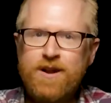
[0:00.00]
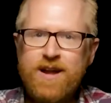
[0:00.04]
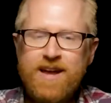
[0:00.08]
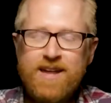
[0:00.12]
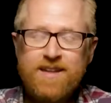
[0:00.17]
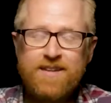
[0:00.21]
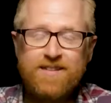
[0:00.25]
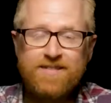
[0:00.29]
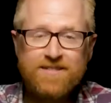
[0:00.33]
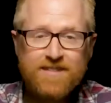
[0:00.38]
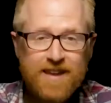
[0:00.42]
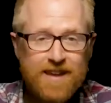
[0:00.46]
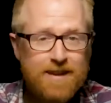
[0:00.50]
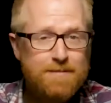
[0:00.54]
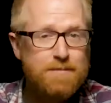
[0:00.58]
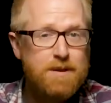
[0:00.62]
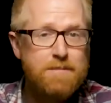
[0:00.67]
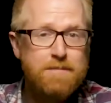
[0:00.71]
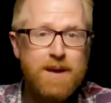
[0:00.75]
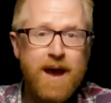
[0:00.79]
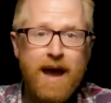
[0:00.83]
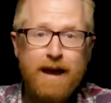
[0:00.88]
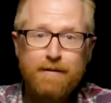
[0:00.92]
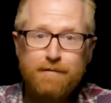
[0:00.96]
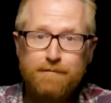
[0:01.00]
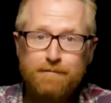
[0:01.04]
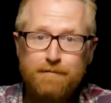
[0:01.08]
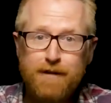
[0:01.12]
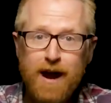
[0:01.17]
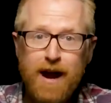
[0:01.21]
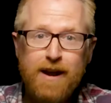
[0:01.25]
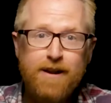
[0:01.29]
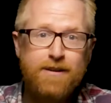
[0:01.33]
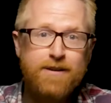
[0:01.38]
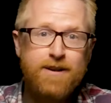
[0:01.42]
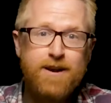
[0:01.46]
and it's sending me back
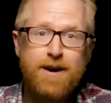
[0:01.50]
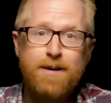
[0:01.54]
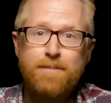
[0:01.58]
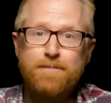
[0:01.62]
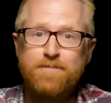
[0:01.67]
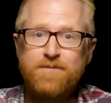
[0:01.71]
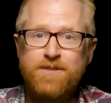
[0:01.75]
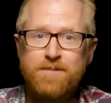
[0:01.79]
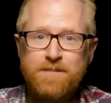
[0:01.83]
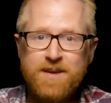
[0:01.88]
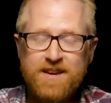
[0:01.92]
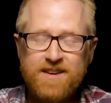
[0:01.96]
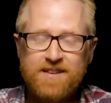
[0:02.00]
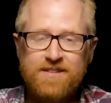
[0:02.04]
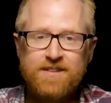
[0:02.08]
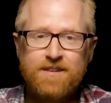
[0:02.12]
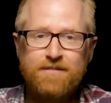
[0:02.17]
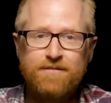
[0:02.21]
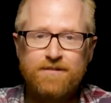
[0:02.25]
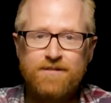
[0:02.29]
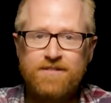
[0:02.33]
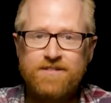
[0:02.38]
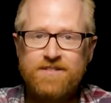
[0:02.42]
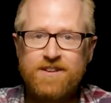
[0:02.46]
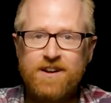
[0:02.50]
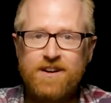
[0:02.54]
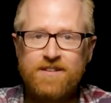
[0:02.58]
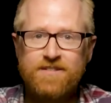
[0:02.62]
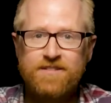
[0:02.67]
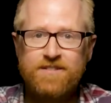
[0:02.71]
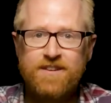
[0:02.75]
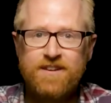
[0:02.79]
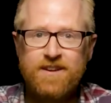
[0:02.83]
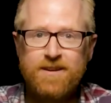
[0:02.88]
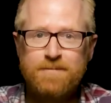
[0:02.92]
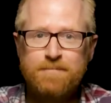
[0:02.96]
fired up to make a difference in our
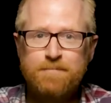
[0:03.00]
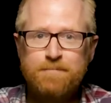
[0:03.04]
city.